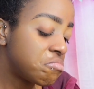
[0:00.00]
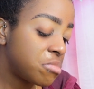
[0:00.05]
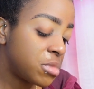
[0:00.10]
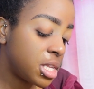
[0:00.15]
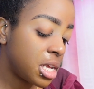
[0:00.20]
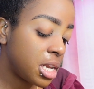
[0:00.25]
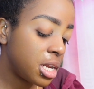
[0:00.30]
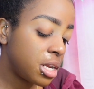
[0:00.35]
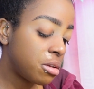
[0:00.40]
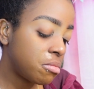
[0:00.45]

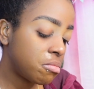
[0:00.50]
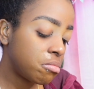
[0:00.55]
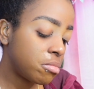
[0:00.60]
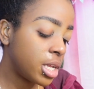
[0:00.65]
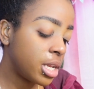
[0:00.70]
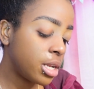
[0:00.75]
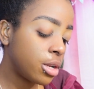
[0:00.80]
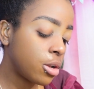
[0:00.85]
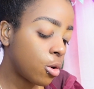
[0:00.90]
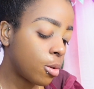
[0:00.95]
Didn't
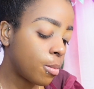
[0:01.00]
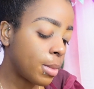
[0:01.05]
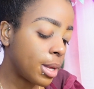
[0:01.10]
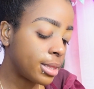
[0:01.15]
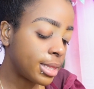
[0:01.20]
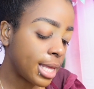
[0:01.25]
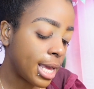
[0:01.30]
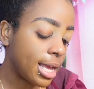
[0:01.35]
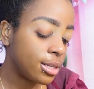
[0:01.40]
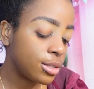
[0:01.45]
know
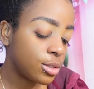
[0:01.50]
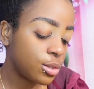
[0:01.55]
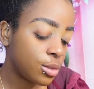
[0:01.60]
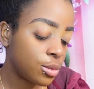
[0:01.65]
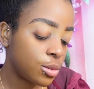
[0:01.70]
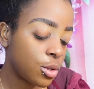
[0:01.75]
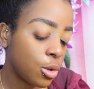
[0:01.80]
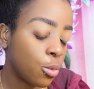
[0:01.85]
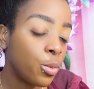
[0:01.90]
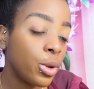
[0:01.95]
about that.
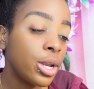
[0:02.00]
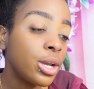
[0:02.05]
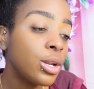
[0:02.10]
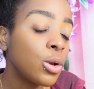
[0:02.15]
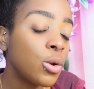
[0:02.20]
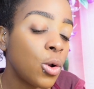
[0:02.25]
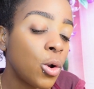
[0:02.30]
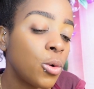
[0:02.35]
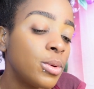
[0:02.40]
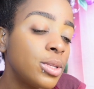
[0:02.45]
So we're
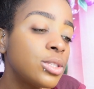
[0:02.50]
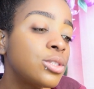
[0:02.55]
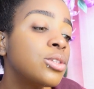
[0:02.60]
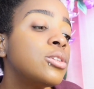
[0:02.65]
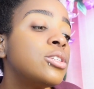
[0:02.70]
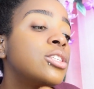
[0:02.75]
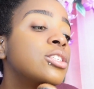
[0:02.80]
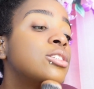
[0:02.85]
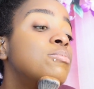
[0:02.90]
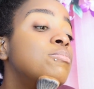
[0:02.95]
gonna go into
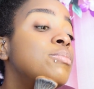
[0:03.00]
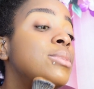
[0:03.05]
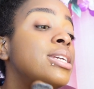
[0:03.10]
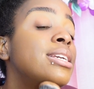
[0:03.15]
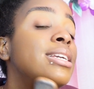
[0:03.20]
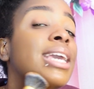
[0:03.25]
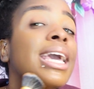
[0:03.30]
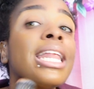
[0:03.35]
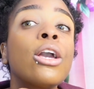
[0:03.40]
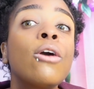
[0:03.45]
just me
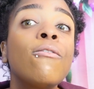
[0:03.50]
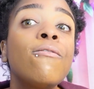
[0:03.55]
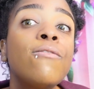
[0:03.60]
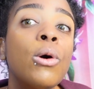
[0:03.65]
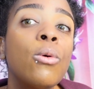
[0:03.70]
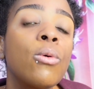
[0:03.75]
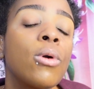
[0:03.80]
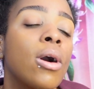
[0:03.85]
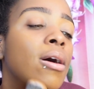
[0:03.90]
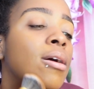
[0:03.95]
getting a
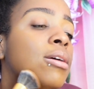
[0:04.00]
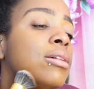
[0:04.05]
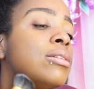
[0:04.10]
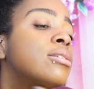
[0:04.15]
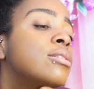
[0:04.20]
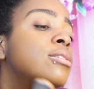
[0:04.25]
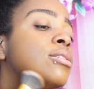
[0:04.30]
phone call.